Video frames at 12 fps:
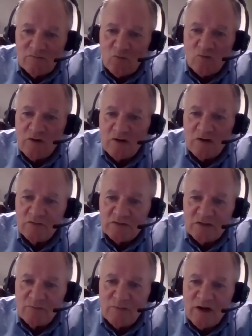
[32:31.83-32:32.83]
400 and
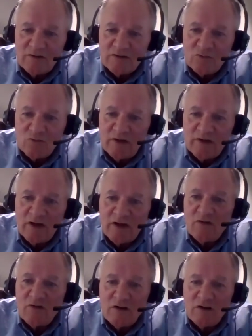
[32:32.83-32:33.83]
some miles away. I
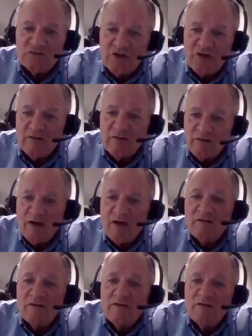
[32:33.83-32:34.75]
don't understand that.